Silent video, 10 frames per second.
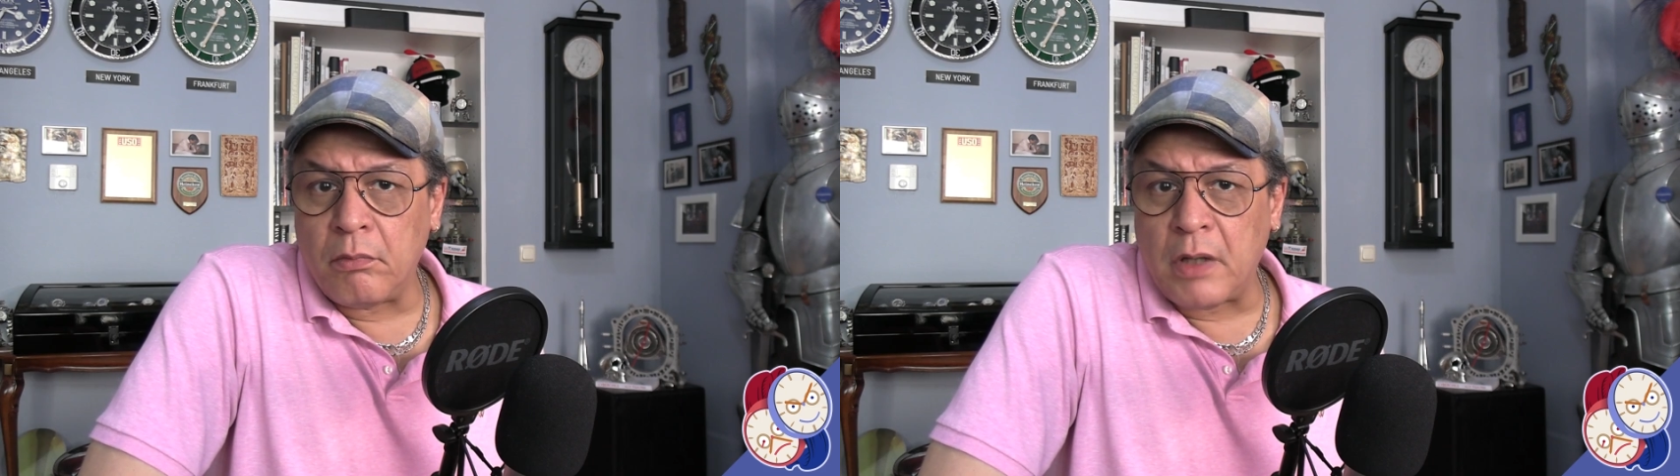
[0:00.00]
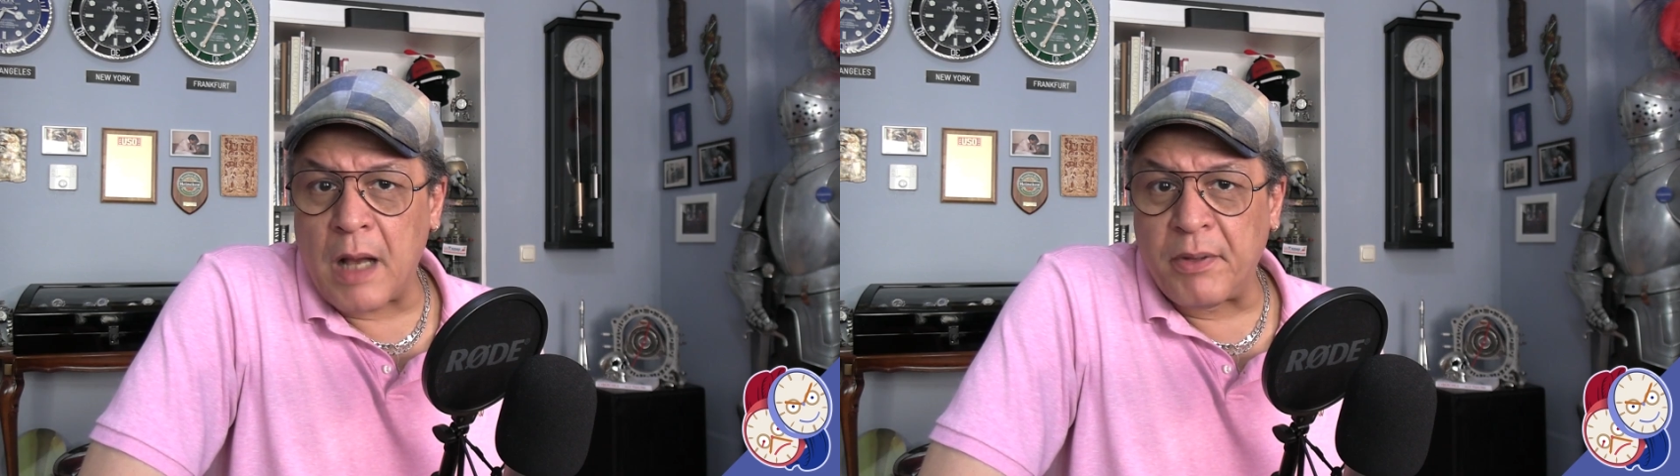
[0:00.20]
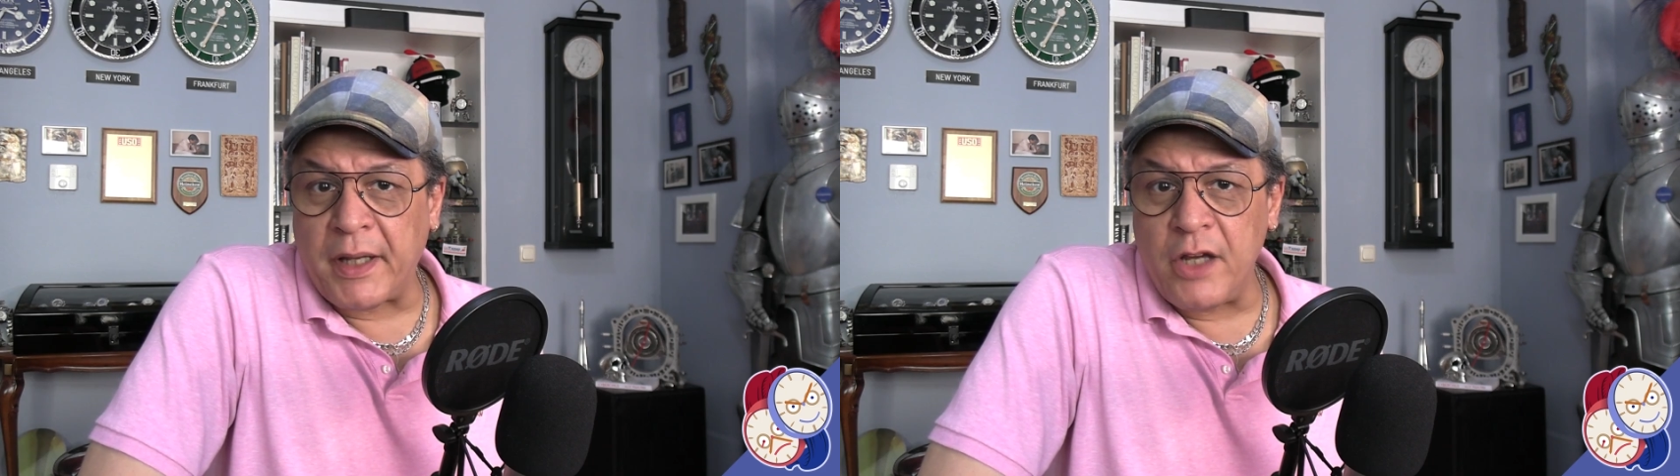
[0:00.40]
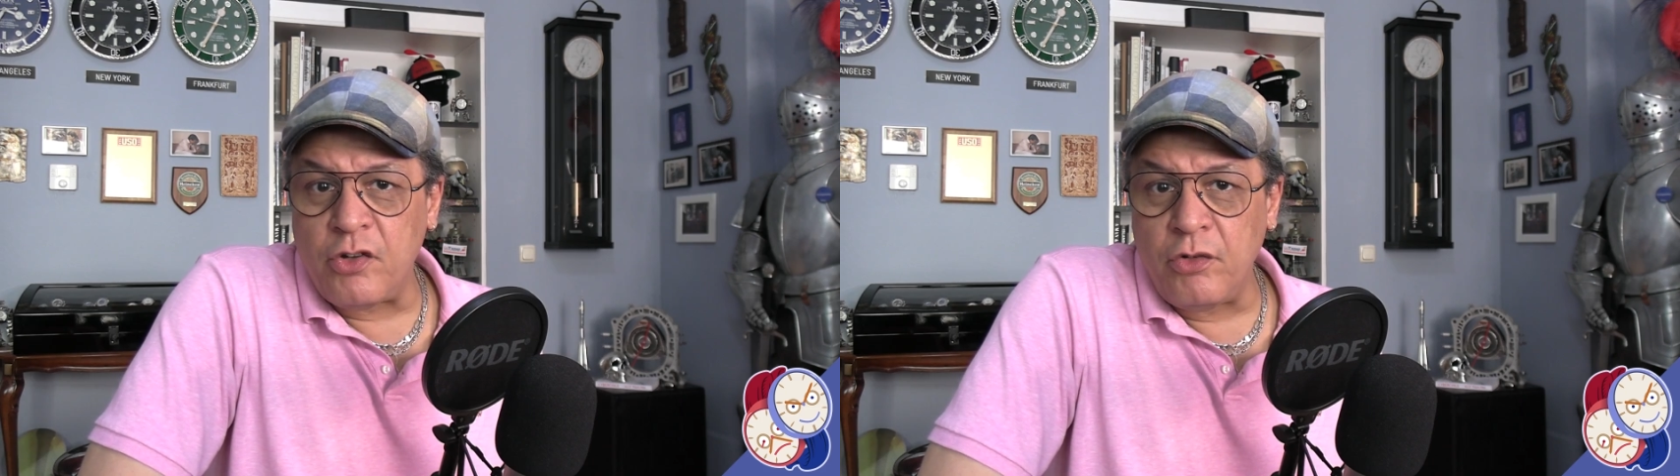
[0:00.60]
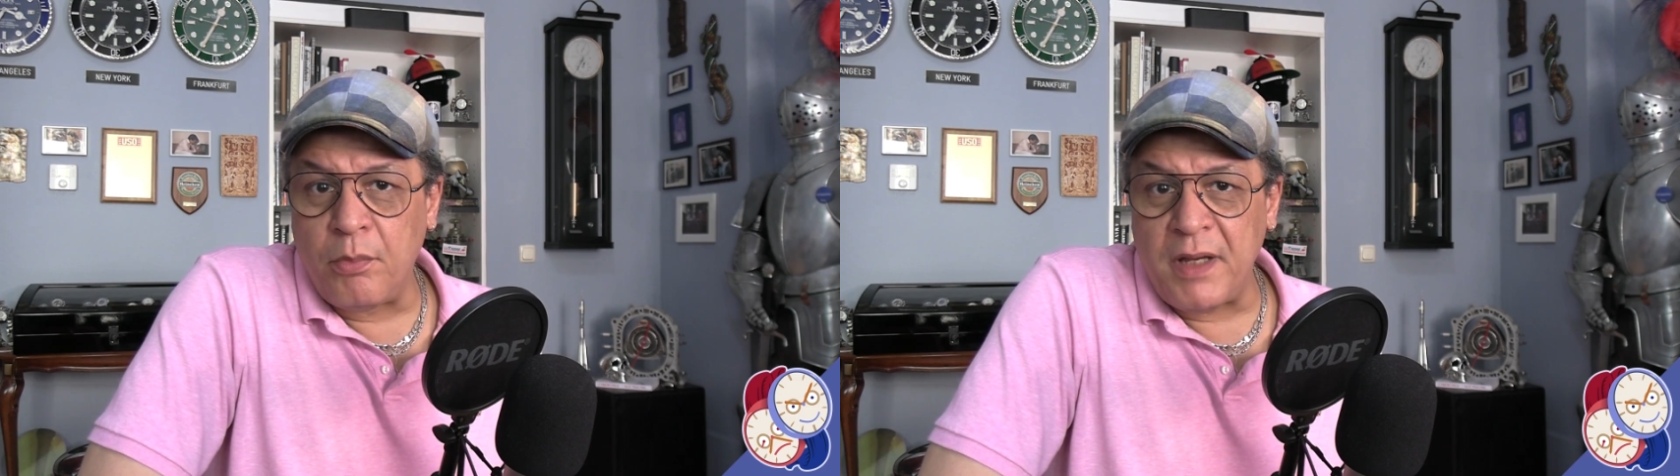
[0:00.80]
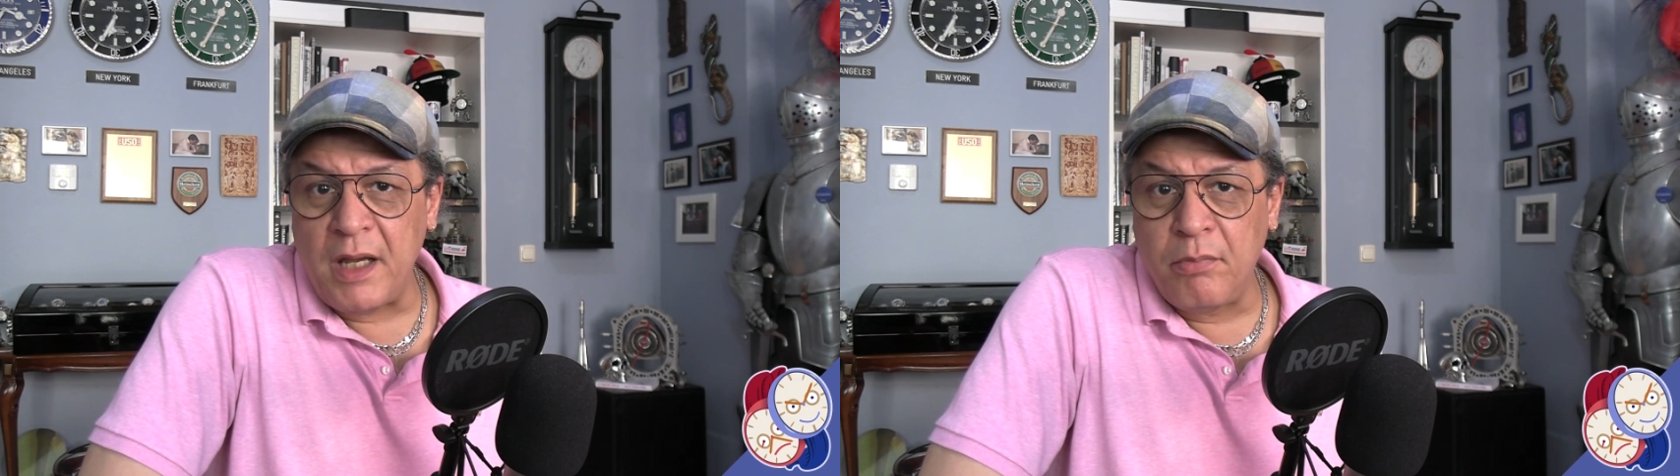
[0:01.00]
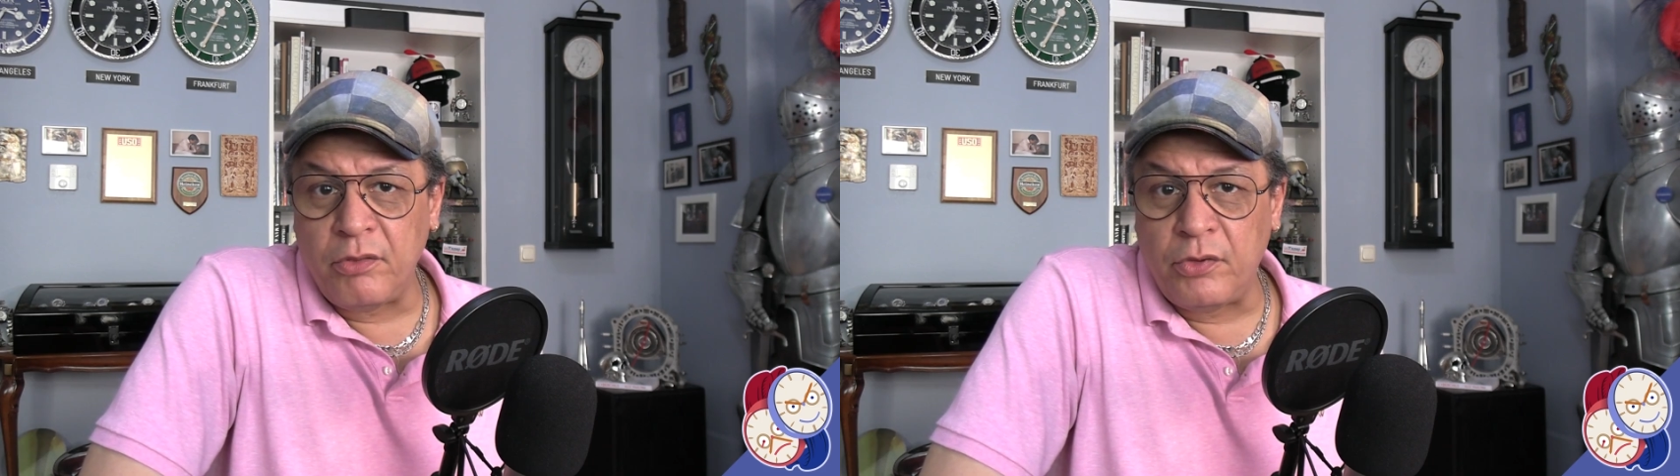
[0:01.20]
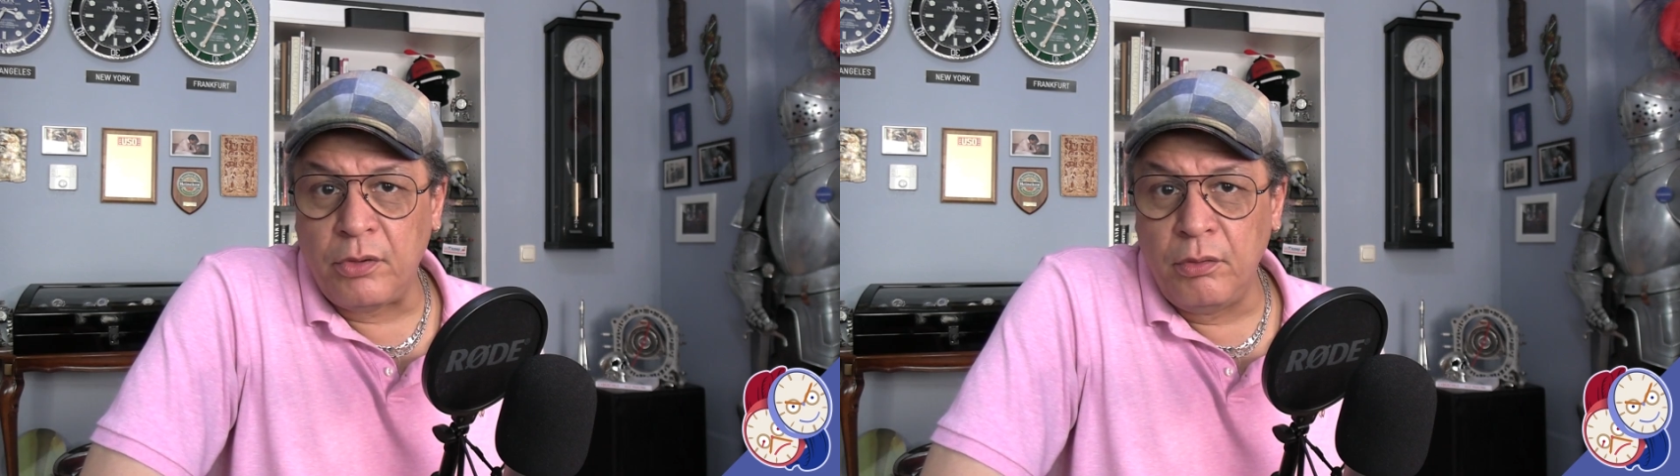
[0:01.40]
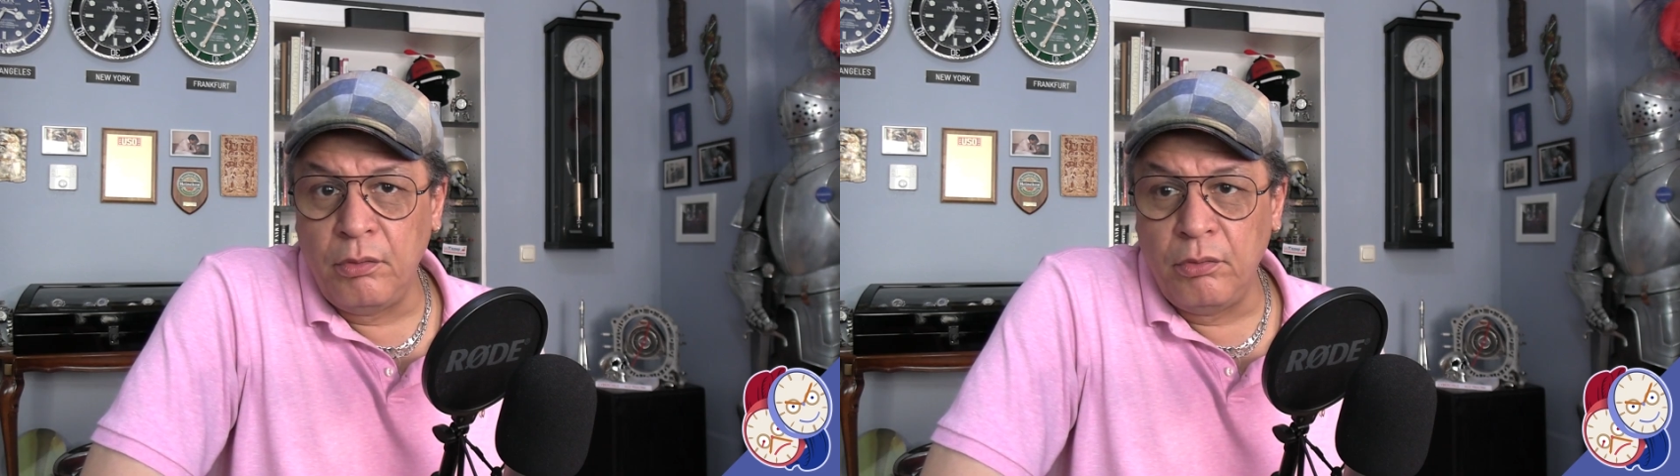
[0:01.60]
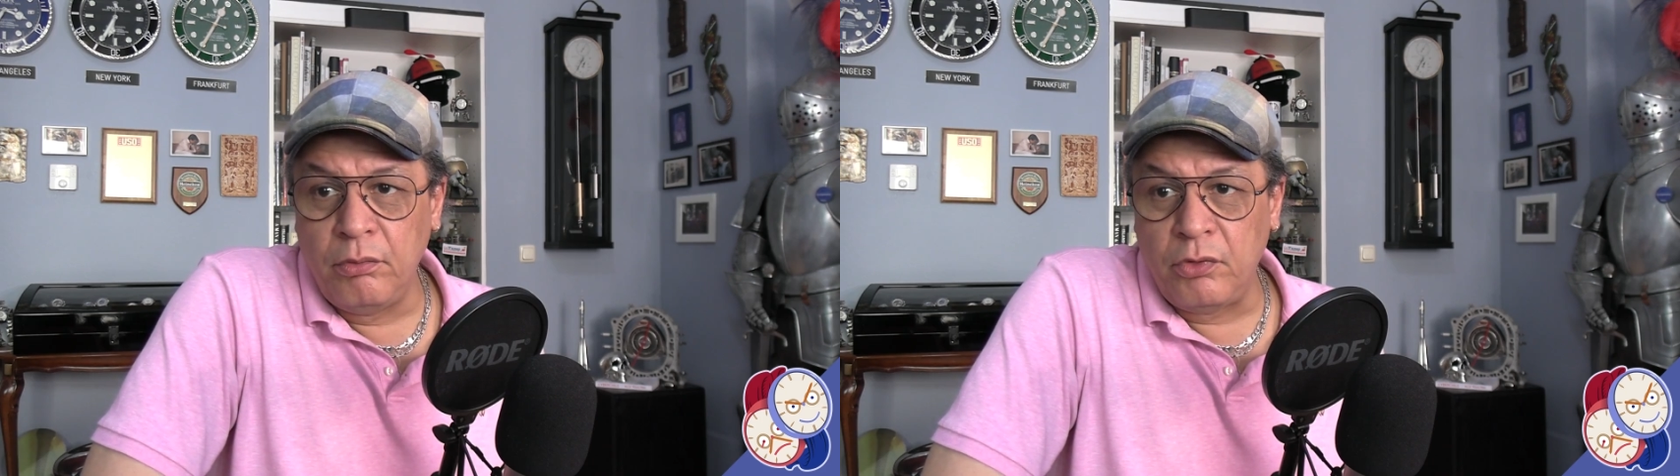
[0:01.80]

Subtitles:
complication to be able to